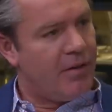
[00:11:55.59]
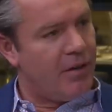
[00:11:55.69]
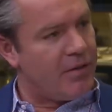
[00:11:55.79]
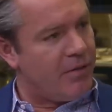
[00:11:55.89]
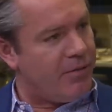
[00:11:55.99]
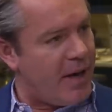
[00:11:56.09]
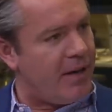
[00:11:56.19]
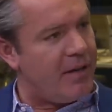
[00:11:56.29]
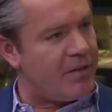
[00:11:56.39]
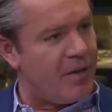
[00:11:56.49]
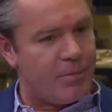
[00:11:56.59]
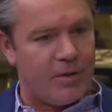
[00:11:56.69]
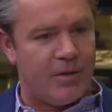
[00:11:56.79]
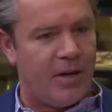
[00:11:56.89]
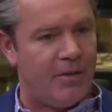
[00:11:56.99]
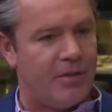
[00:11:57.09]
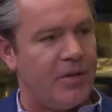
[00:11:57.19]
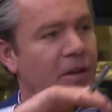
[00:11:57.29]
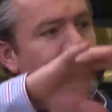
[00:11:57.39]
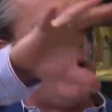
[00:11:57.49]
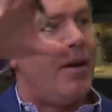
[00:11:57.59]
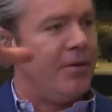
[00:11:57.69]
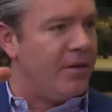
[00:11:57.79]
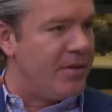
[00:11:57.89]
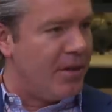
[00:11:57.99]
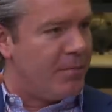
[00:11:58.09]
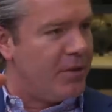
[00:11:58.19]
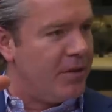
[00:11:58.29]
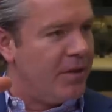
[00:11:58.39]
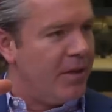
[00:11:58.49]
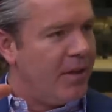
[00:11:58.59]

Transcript: there's a finite assumption and there's an unbounded assumption.